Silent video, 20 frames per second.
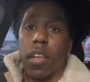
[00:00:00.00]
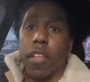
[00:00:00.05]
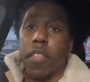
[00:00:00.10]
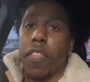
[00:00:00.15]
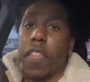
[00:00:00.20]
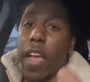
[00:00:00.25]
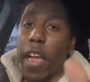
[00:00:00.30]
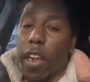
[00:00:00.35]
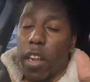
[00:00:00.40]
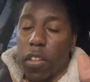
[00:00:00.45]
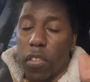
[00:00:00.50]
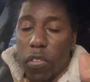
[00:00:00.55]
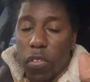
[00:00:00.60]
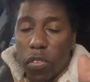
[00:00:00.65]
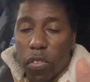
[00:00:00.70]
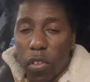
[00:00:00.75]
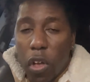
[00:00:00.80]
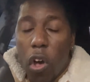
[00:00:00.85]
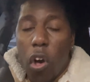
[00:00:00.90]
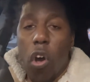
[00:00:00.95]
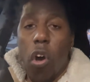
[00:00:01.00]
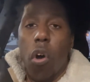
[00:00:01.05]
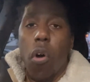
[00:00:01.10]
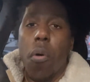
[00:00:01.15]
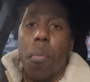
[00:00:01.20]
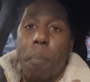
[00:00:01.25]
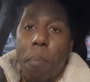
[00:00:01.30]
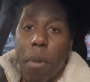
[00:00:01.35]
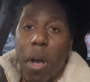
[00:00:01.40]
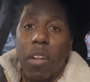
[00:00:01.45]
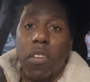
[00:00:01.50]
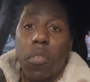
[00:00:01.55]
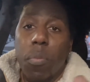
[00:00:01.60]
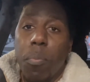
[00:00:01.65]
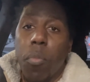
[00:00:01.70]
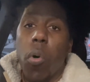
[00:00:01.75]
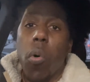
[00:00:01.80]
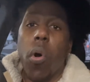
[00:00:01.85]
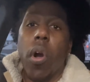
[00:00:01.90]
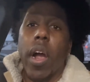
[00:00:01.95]
there is so much
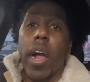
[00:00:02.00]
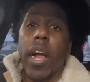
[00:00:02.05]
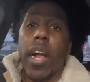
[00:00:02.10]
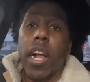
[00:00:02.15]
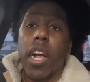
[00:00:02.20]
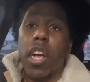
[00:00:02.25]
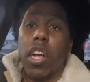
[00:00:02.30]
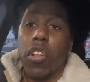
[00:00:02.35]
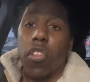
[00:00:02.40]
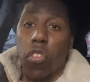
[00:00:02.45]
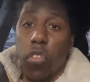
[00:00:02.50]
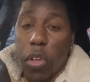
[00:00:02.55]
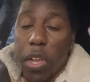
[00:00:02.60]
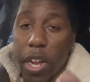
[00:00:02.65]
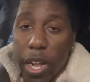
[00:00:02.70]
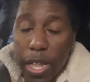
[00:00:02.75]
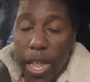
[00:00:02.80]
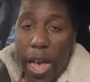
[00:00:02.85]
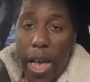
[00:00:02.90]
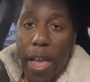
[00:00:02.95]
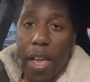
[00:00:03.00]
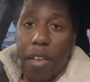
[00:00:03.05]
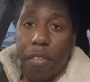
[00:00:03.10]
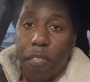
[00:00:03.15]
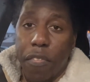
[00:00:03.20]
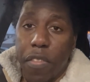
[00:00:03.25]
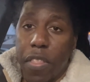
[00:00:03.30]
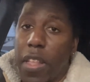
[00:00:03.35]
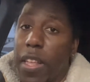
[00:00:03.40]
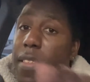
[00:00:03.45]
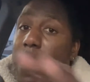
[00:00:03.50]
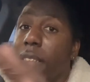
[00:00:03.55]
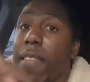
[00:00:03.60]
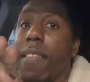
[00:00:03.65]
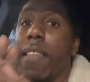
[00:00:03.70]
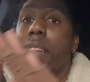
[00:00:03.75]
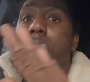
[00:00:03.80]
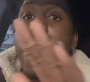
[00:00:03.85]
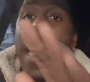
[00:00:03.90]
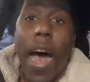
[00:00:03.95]
more to your life. This is
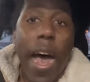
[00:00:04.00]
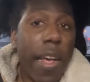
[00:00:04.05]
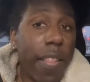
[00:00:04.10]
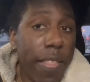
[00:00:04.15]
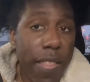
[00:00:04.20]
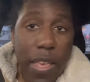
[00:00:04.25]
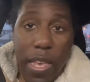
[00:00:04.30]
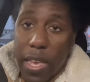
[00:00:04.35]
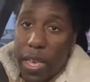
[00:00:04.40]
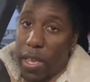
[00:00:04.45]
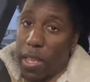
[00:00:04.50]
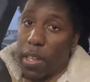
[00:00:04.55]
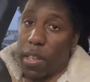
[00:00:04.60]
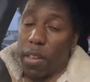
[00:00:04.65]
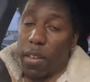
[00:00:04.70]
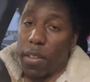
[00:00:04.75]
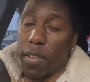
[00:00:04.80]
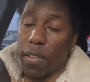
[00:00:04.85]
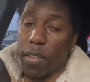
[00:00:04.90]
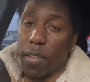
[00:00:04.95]
not the end.